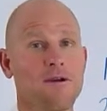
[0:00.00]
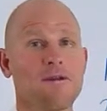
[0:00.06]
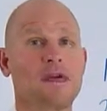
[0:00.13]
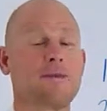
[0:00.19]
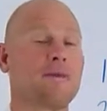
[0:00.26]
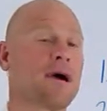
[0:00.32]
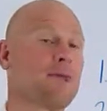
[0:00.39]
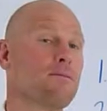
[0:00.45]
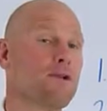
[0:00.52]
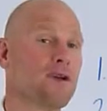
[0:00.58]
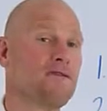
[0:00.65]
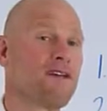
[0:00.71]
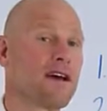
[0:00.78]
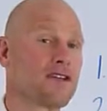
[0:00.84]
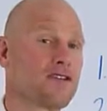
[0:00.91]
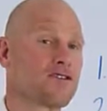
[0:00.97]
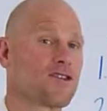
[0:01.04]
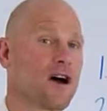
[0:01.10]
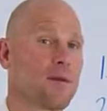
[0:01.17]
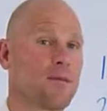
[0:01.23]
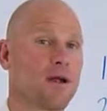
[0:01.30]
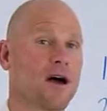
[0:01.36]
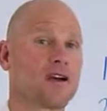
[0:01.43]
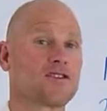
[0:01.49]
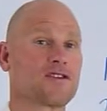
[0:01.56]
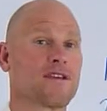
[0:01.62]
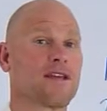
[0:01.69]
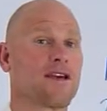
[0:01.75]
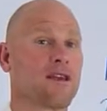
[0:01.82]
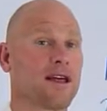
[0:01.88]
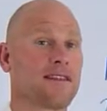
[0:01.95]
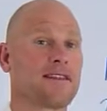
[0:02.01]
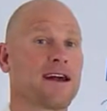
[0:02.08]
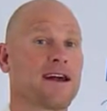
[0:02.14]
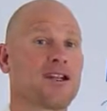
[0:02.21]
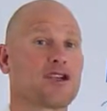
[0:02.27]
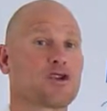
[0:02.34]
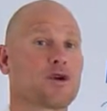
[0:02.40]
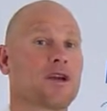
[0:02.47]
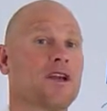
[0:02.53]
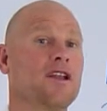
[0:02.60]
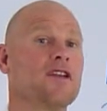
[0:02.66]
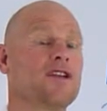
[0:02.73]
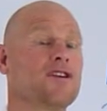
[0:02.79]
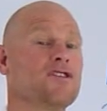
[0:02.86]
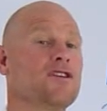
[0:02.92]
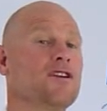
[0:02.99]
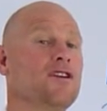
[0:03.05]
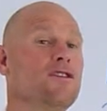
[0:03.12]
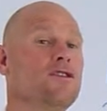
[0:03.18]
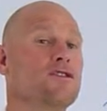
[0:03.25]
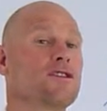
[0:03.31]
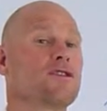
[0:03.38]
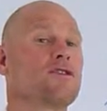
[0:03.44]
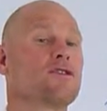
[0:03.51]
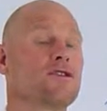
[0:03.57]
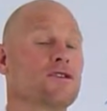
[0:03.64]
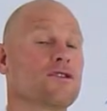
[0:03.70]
they might move that stop loss and they'll let that trade continue to,